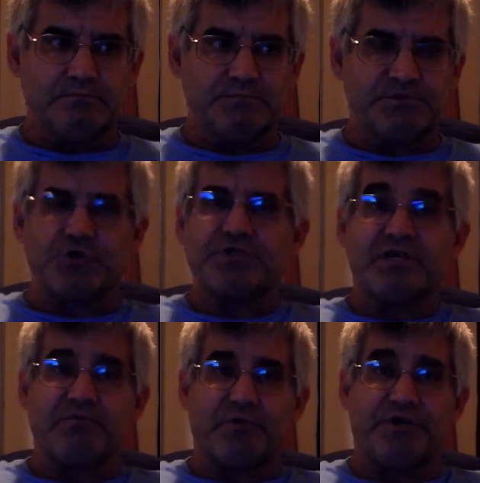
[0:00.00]

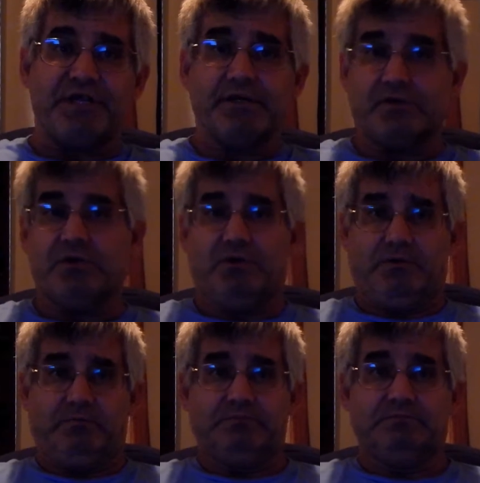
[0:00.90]
searching for deer.
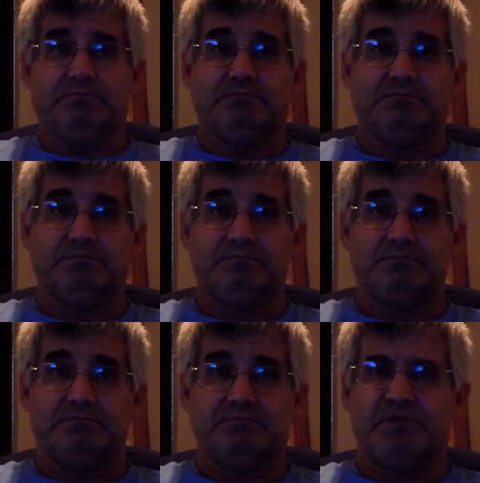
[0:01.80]

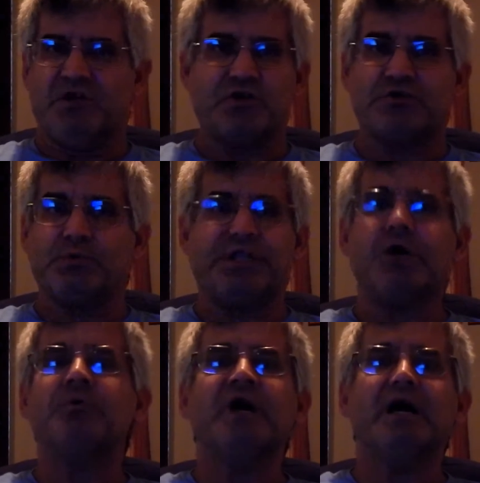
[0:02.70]
The hunters would go
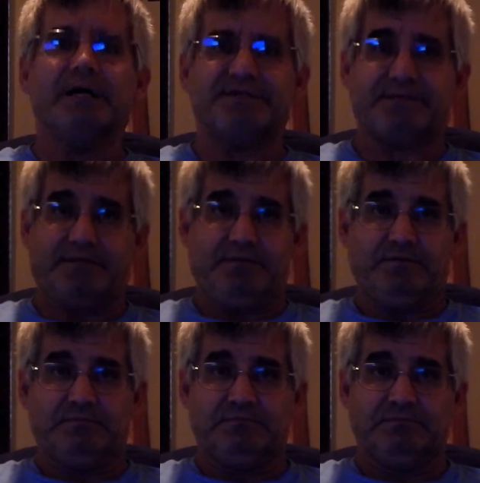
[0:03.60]
nuts.
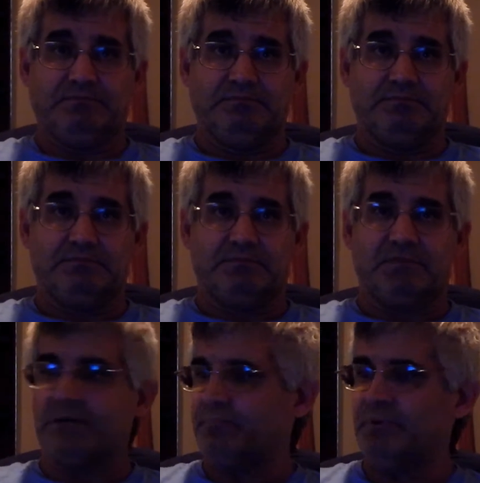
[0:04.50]

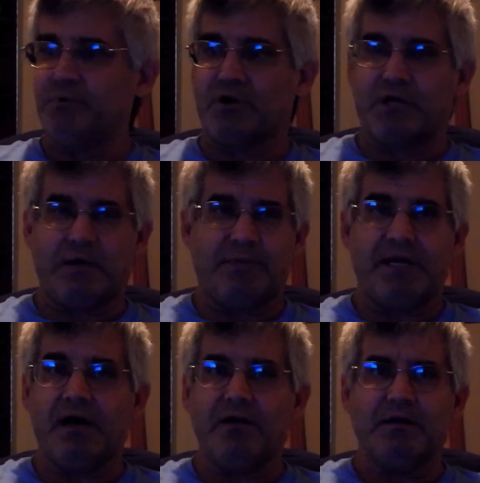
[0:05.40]
Got people coming
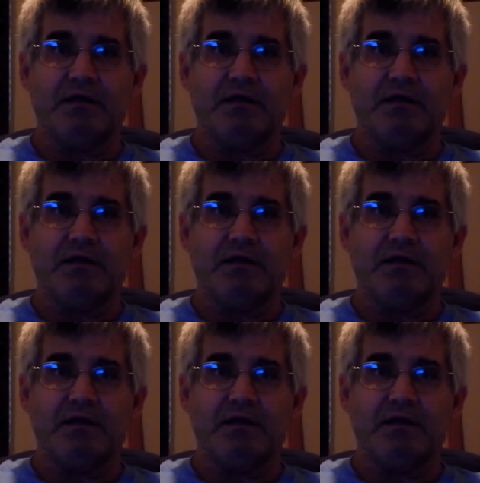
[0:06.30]
out,